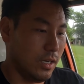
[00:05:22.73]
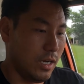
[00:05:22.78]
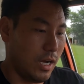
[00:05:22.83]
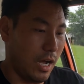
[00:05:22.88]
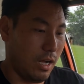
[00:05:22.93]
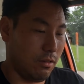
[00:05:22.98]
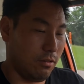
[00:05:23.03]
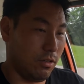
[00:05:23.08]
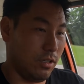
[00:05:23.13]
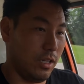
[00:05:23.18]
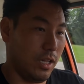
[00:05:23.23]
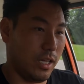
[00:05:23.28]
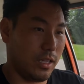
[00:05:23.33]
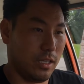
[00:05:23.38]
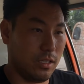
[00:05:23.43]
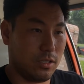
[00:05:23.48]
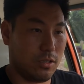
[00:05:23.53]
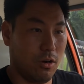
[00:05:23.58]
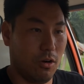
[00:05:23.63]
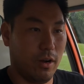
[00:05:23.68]
I really like
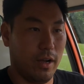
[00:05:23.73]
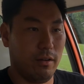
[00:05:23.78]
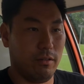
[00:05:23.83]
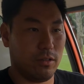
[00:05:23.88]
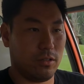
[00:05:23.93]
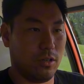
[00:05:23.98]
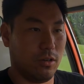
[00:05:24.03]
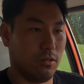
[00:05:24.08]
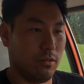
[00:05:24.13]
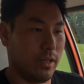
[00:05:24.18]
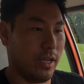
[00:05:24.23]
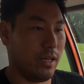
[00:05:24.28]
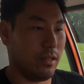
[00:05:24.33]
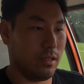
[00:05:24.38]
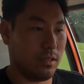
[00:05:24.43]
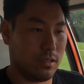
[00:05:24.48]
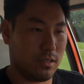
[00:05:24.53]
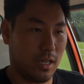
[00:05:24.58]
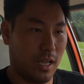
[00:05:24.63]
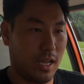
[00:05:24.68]
this car, how it turned out,
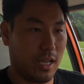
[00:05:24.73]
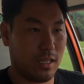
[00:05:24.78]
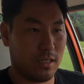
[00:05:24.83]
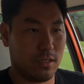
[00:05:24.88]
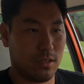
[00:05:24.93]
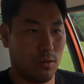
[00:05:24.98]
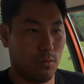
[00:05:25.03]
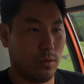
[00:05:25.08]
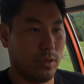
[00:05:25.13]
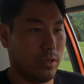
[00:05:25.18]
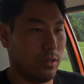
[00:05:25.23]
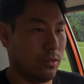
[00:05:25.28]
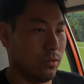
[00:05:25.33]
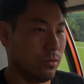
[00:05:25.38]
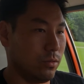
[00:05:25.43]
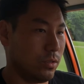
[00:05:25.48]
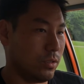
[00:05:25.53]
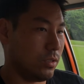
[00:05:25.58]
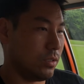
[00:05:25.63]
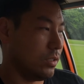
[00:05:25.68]
the stance, the
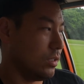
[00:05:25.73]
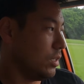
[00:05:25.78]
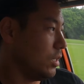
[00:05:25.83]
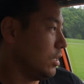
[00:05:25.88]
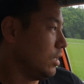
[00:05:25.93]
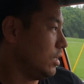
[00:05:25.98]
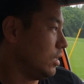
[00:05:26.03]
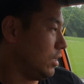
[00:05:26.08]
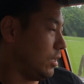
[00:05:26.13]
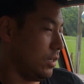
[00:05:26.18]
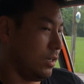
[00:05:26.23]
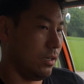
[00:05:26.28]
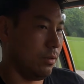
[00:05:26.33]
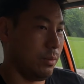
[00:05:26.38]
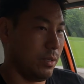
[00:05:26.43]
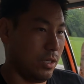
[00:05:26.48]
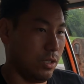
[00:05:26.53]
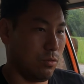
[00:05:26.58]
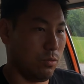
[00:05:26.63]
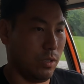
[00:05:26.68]
wheels.
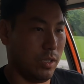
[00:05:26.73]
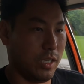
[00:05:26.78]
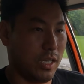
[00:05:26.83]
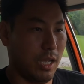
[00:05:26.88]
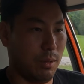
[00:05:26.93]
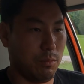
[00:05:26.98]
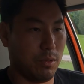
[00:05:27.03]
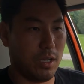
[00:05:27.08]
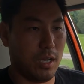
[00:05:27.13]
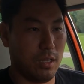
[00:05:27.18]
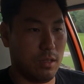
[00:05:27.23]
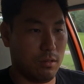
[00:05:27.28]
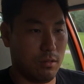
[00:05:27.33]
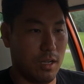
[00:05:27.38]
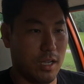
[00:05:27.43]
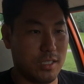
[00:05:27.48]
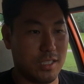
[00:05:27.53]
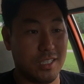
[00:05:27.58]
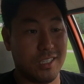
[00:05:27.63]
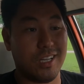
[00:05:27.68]
It just really came together
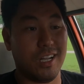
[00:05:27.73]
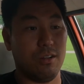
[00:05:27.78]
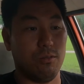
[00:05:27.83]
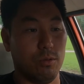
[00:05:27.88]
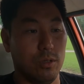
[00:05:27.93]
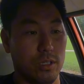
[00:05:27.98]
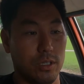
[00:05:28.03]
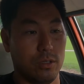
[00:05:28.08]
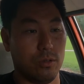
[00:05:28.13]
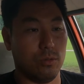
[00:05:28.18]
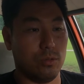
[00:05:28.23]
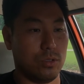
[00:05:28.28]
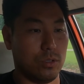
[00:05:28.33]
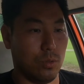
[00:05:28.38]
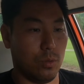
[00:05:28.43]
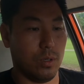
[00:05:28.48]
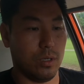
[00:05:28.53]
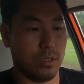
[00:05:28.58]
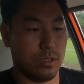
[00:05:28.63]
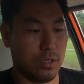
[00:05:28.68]
nice. It's got a really cool
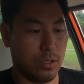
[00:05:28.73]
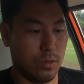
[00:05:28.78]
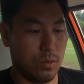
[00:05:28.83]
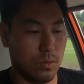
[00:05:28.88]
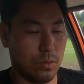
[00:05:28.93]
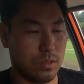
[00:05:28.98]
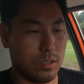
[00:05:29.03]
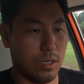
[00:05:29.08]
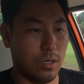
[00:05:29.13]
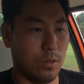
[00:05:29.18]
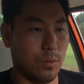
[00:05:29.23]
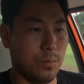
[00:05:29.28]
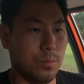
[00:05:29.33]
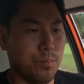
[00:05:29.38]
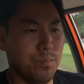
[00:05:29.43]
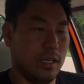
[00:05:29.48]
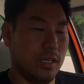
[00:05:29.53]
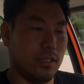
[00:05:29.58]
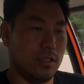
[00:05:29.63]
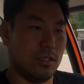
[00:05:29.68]
story too. So
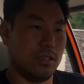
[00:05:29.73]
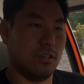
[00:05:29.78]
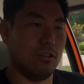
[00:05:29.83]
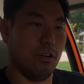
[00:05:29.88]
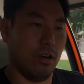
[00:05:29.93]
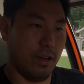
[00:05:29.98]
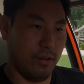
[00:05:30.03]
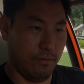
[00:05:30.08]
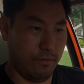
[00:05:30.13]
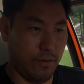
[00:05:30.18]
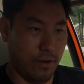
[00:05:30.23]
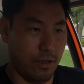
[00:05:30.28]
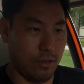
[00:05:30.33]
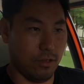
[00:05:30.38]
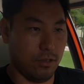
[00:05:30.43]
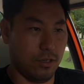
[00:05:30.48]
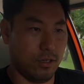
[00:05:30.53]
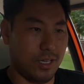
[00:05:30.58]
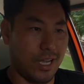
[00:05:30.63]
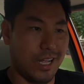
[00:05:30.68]
his
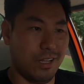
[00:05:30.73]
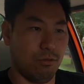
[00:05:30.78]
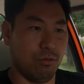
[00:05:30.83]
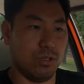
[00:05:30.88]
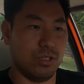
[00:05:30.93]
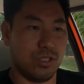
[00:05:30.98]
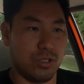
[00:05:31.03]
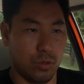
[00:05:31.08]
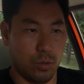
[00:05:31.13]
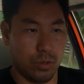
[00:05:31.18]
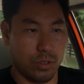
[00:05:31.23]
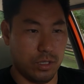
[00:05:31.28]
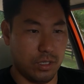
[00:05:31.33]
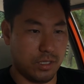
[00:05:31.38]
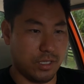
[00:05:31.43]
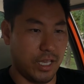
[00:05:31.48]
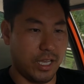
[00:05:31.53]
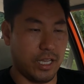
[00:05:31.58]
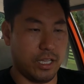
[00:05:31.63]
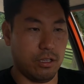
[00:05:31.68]
grandfather kind of restored
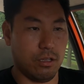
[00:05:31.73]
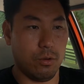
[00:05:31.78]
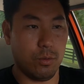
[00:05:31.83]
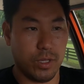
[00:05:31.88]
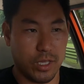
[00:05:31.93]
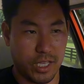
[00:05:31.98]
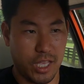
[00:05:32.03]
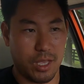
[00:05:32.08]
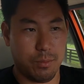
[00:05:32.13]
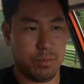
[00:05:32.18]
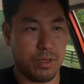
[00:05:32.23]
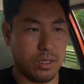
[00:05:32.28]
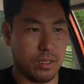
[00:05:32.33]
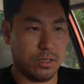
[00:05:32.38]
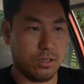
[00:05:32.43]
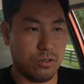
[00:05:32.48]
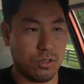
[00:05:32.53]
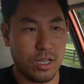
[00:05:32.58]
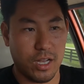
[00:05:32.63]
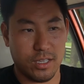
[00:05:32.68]
this thing. You know, when he came
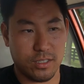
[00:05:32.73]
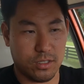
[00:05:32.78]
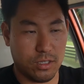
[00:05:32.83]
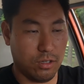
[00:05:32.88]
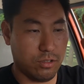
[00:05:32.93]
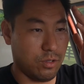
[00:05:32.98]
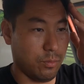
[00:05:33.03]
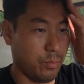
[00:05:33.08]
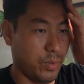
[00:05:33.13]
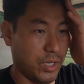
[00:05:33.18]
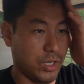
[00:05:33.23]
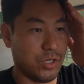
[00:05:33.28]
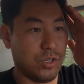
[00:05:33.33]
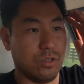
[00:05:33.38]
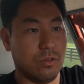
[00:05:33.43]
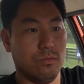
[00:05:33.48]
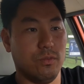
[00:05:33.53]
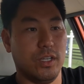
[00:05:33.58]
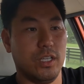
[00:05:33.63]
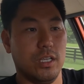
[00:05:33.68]
in, you guys saw some
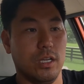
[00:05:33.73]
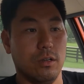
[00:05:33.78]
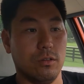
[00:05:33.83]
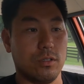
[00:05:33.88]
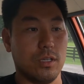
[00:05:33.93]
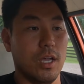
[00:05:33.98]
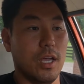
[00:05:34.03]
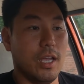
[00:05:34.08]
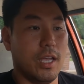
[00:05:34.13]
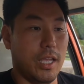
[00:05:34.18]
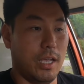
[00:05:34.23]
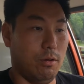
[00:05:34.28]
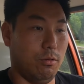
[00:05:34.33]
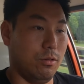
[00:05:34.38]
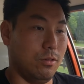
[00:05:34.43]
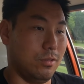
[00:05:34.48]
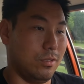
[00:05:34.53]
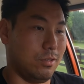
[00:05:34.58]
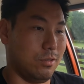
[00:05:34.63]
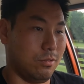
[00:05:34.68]
pictures and videos. It
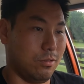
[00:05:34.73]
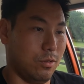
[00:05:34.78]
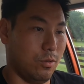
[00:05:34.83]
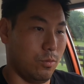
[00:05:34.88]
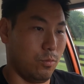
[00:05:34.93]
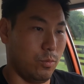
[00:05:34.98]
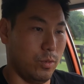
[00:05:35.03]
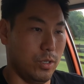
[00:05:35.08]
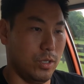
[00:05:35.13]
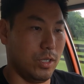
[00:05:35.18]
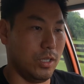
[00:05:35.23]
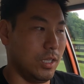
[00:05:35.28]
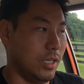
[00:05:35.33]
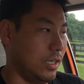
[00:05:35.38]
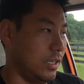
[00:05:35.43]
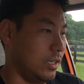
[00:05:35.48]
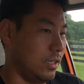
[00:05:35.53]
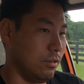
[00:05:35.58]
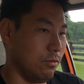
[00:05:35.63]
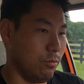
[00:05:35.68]
was real
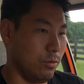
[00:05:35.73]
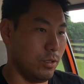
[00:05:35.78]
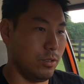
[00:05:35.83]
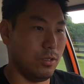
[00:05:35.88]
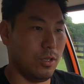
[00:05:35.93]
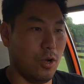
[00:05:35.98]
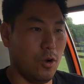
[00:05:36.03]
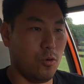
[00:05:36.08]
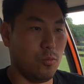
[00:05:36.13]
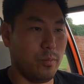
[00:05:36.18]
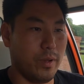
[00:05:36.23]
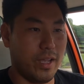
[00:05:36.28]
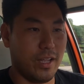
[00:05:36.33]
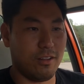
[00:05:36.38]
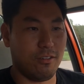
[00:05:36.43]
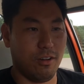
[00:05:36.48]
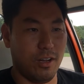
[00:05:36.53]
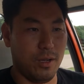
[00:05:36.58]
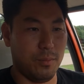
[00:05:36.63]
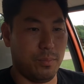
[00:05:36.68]
old
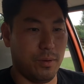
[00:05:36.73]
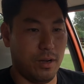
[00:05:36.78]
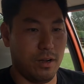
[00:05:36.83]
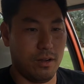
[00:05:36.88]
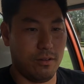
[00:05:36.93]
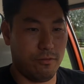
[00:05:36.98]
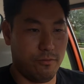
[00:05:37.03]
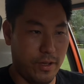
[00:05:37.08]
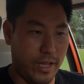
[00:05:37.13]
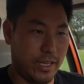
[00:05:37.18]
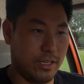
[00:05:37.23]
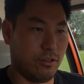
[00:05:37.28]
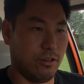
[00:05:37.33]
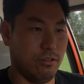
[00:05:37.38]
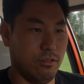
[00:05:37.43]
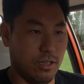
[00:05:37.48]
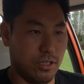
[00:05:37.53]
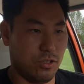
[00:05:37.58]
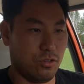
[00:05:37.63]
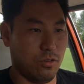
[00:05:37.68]
man grandpa,
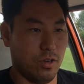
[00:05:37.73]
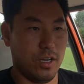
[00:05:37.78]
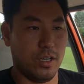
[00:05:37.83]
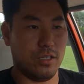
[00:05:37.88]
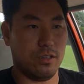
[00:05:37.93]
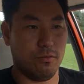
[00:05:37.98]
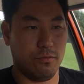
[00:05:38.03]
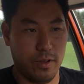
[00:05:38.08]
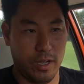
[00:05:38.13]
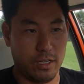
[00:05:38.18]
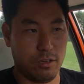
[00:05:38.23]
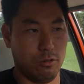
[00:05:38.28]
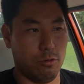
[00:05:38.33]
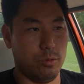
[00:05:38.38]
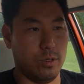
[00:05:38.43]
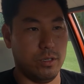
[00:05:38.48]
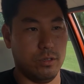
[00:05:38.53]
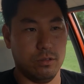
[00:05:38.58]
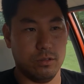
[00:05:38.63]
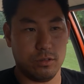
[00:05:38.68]
factory restoration, factory
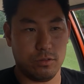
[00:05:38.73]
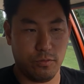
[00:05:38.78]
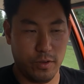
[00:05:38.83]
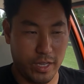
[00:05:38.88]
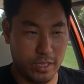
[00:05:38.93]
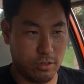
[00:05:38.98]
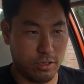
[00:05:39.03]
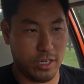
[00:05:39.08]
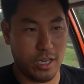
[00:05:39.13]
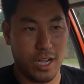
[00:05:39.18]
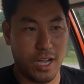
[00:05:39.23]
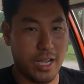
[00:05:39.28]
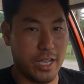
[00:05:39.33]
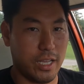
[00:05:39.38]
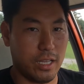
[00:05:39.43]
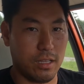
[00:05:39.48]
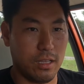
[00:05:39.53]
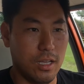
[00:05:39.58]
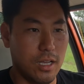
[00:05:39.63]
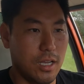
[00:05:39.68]
wheels, factory
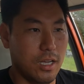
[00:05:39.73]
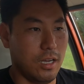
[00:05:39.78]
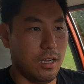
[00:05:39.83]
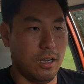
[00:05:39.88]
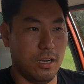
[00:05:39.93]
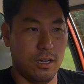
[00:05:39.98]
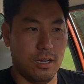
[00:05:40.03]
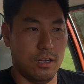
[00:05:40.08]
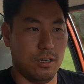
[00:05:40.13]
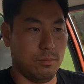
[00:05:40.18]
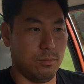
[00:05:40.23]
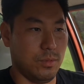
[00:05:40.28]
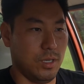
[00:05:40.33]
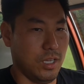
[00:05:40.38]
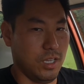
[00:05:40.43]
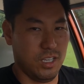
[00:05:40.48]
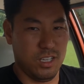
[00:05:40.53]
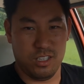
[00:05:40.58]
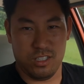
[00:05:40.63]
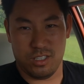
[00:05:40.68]
height,
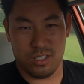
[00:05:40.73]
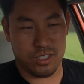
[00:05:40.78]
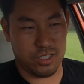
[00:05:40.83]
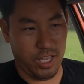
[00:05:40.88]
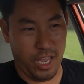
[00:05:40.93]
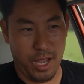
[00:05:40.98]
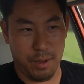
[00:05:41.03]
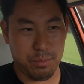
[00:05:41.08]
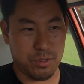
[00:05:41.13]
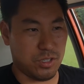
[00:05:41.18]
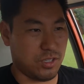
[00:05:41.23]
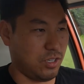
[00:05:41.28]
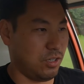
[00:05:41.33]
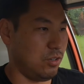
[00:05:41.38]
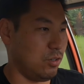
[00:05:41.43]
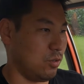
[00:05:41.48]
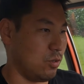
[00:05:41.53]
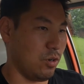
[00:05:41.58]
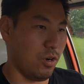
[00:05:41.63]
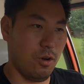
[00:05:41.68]
stamped
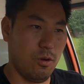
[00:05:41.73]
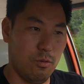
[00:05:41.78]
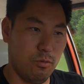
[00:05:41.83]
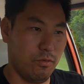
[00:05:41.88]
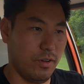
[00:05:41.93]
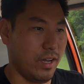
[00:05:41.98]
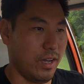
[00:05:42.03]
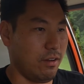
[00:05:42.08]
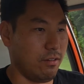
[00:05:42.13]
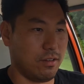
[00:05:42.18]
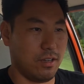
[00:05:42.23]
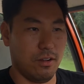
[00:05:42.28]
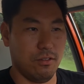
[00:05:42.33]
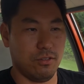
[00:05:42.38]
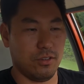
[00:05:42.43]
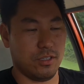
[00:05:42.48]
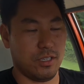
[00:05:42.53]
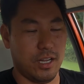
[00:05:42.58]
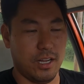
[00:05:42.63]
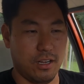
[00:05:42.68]
steel, chrome valve
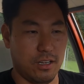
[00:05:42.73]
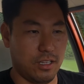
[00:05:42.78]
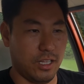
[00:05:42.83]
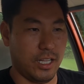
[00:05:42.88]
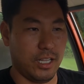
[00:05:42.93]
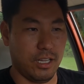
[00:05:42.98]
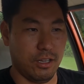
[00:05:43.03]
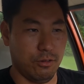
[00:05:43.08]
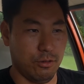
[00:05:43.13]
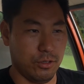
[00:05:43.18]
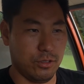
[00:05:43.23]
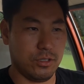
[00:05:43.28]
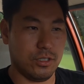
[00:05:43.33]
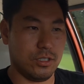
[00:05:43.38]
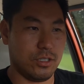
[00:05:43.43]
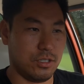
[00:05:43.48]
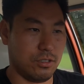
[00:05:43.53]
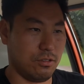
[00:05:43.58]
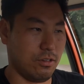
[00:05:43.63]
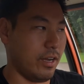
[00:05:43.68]
covers and air cleaner. It was
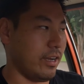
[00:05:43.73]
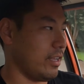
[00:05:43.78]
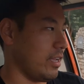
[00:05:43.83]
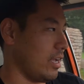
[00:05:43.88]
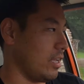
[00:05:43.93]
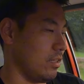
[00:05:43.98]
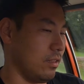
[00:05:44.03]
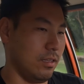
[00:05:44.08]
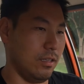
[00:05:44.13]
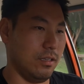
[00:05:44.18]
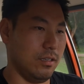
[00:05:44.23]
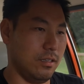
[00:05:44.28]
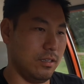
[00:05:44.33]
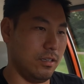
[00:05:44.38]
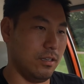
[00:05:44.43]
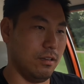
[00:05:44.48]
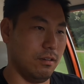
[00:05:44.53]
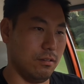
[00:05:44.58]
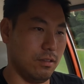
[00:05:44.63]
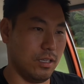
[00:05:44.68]
just straight out of the,
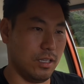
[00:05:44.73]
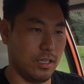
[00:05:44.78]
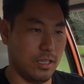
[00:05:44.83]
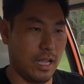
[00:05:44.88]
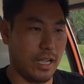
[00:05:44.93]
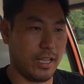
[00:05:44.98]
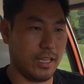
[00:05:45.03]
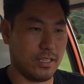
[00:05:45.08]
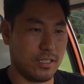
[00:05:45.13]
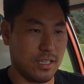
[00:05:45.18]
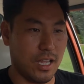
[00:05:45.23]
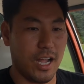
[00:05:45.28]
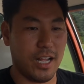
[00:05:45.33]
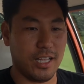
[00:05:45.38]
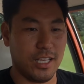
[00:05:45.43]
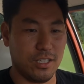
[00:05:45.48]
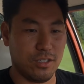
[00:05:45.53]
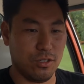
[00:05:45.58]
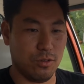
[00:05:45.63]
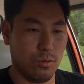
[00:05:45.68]
you know, the, I guess
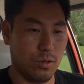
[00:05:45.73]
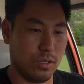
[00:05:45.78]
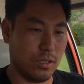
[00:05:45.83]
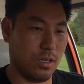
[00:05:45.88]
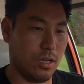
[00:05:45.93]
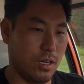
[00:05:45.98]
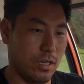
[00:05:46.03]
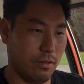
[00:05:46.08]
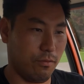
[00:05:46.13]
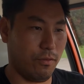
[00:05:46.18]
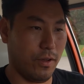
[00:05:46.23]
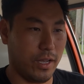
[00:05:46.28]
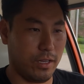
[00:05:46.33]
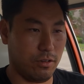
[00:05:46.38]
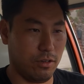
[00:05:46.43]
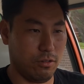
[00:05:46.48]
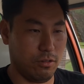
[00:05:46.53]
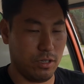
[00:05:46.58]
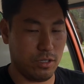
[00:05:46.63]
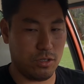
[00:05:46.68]
90s or whatnot,
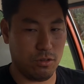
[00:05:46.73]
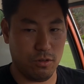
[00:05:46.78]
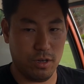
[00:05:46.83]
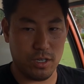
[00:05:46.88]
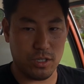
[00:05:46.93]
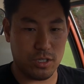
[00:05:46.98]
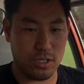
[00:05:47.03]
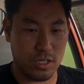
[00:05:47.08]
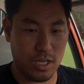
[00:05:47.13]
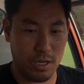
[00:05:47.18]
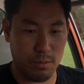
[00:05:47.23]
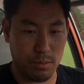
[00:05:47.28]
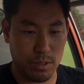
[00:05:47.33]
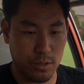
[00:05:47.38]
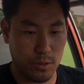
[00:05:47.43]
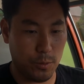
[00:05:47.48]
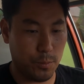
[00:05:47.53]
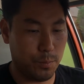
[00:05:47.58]
factory restoration type deal.